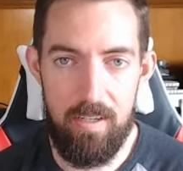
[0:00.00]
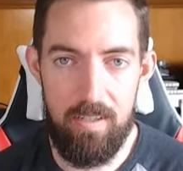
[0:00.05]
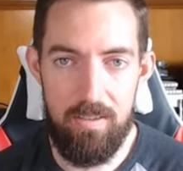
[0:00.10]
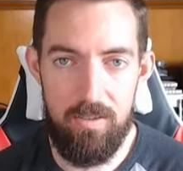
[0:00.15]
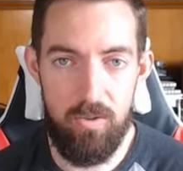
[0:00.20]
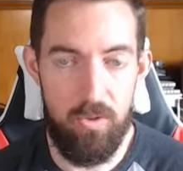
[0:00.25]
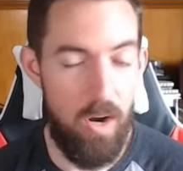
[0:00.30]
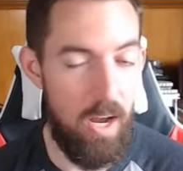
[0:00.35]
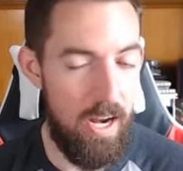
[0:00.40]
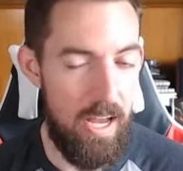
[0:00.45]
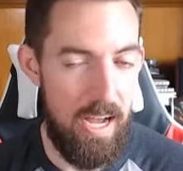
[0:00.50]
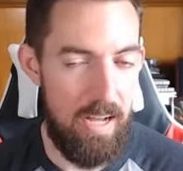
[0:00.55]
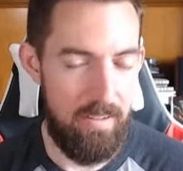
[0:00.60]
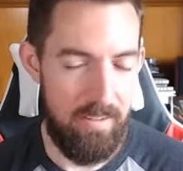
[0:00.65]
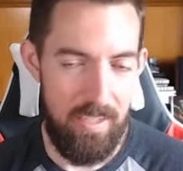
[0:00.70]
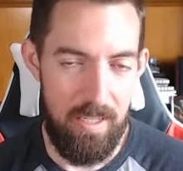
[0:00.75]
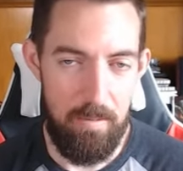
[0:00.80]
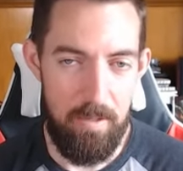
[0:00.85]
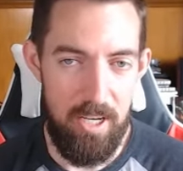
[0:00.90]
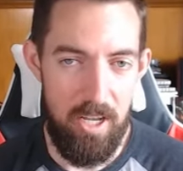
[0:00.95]
So try it out.
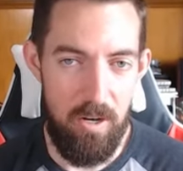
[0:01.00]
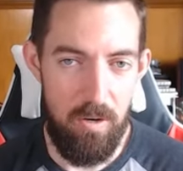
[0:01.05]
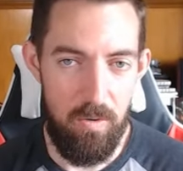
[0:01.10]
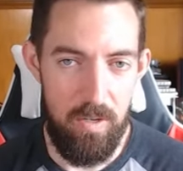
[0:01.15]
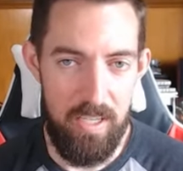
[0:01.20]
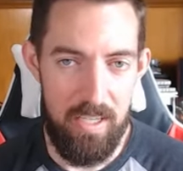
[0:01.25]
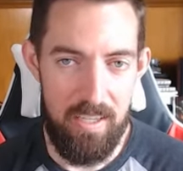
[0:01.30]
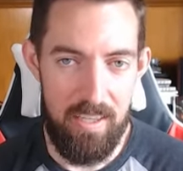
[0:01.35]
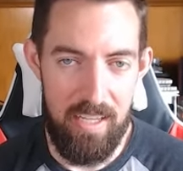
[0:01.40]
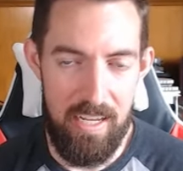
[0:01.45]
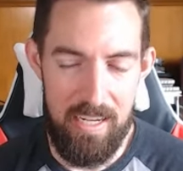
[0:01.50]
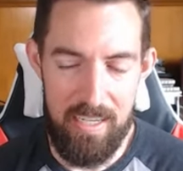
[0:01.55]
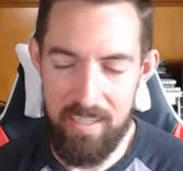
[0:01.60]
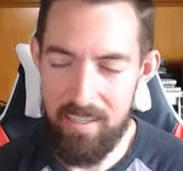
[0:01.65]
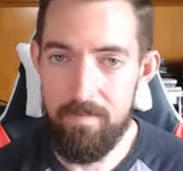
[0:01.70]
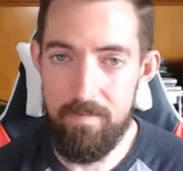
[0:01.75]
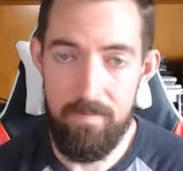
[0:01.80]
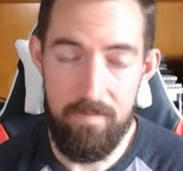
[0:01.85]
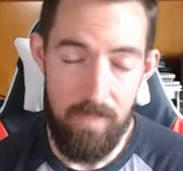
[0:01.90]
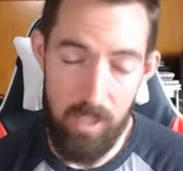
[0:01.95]
Let me know what you think.
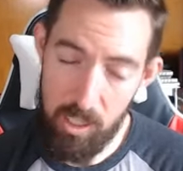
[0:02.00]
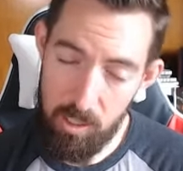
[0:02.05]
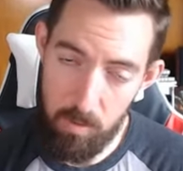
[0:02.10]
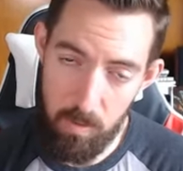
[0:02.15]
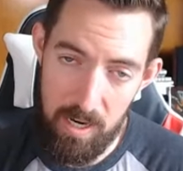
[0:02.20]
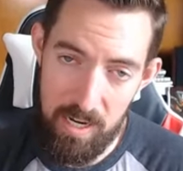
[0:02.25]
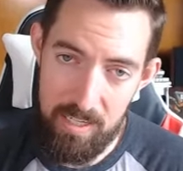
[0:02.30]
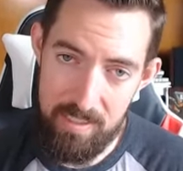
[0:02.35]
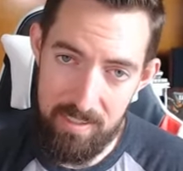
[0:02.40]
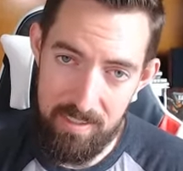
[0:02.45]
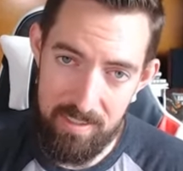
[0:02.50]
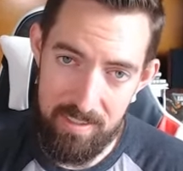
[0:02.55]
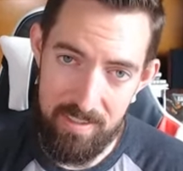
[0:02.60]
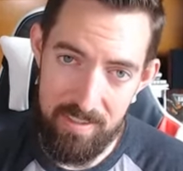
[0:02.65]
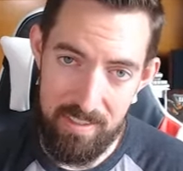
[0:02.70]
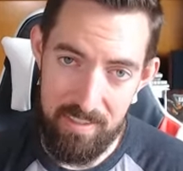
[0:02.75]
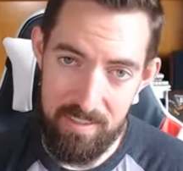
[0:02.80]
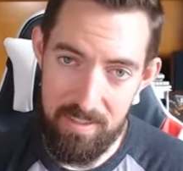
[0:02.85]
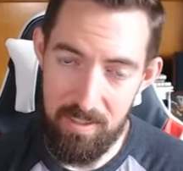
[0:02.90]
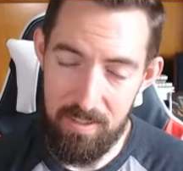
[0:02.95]
Otherwise,
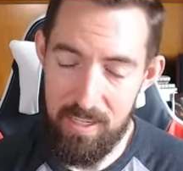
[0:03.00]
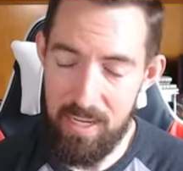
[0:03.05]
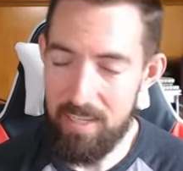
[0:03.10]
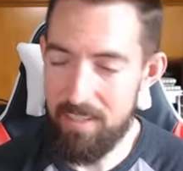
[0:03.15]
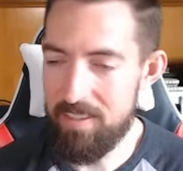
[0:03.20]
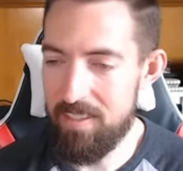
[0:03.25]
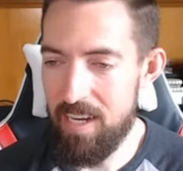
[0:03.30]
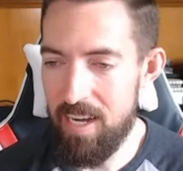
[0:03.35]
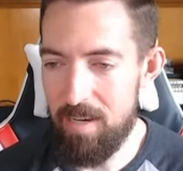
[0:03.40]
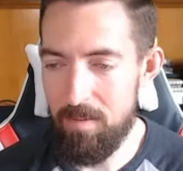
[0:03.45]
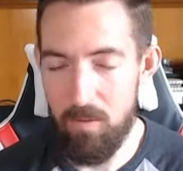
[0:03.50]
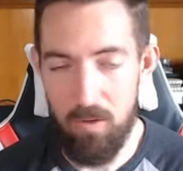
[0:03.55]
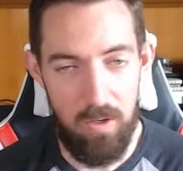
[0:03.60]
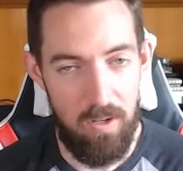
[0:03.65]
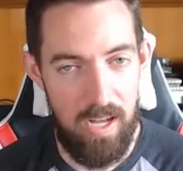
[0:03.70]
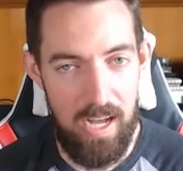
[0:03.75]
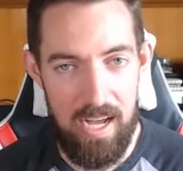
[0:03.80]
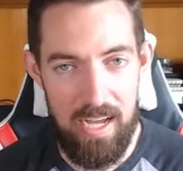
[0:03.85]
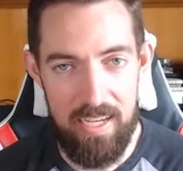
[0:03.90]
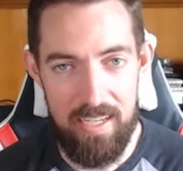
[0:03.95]
until next time, roll
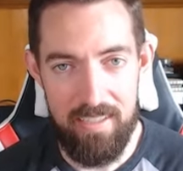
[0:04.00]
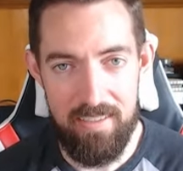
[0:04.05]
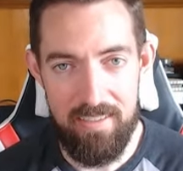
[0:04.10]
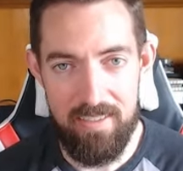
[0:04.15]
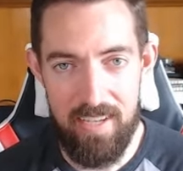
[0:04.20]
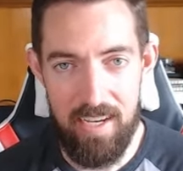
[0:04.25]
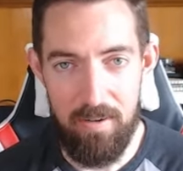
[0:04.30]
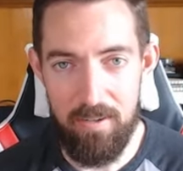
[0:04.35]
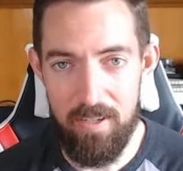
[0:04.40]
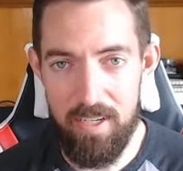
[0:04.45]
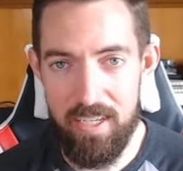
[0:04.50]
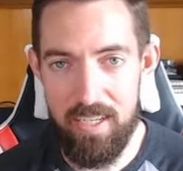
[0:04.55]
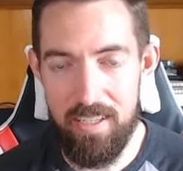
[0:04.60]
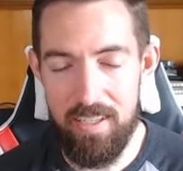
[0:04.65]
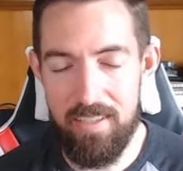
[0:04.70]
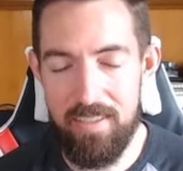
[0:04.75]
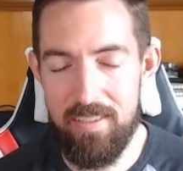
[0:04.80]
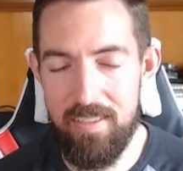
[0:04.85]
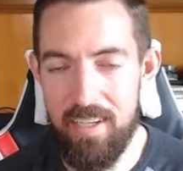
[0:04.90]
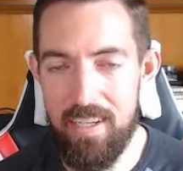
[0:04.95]
high, stay
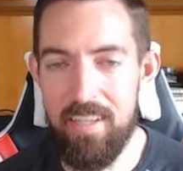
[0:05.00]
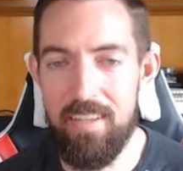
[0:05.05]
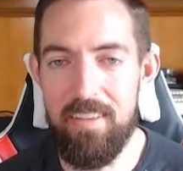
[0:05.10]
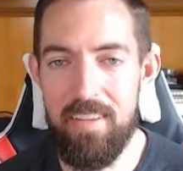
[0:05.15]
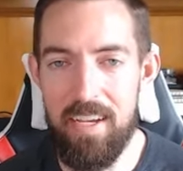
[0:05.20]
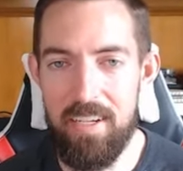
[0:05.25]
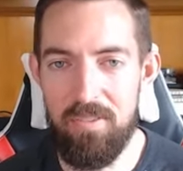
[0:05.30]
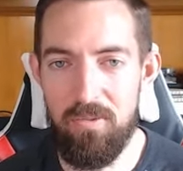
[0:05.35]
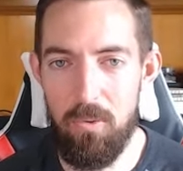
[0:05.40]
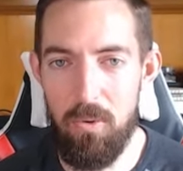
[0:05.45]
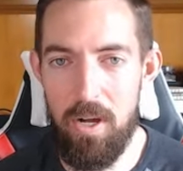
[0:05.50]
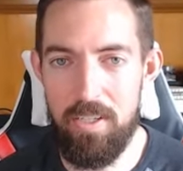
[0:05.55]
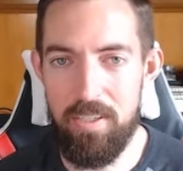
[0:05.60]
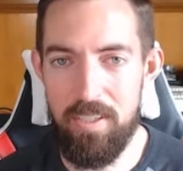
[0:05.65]
ridiculous, and thanks for watching.